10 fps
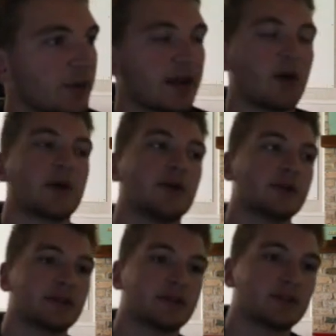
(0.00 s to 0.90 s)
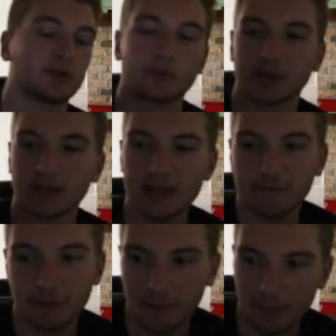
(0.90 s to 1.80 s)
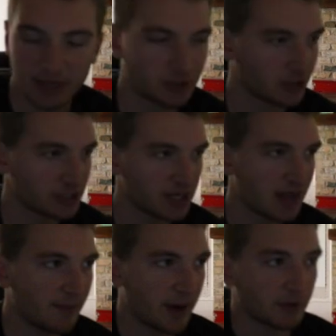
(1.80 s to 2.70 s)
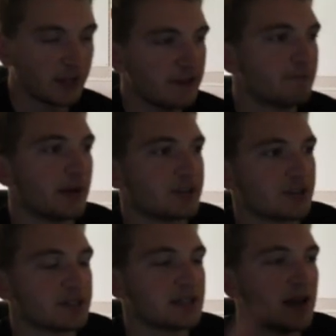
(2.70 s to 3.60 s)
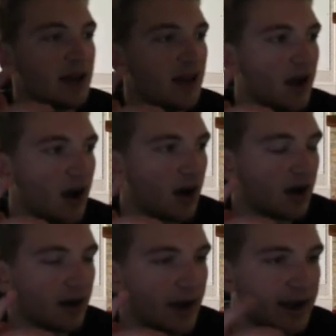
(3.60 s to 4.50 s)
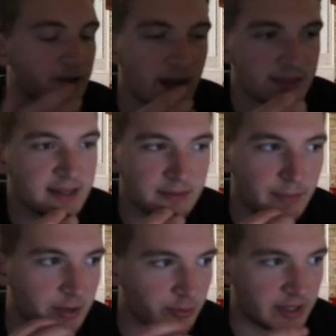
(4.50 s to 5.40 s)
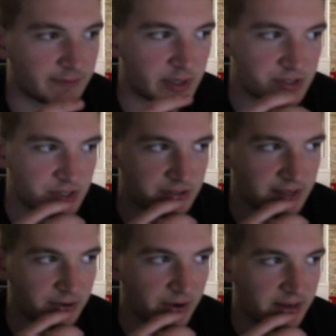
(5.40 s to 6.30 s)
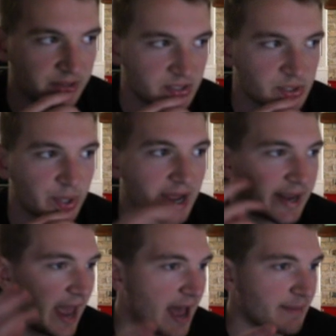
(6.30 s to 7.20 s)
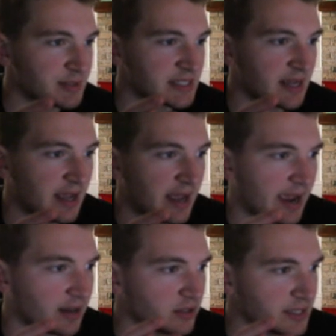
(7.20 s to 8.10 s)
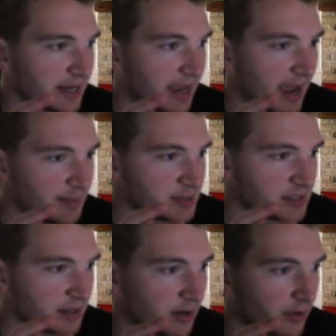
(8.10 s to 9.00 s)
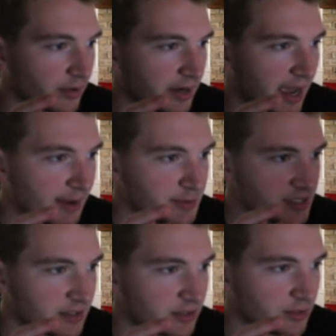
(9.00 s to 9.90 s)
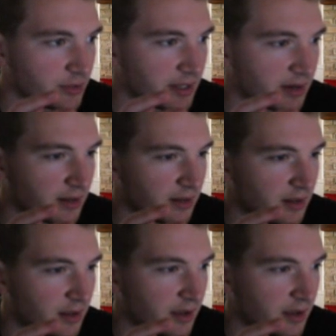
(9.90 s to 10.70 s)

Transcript: here we go. We go into the relief pitchers. My relief pitchers are, I, I think my relief pitchers aren't that great either. So we got Capps, and it looks like Capps, oh, Capps, Doolittle,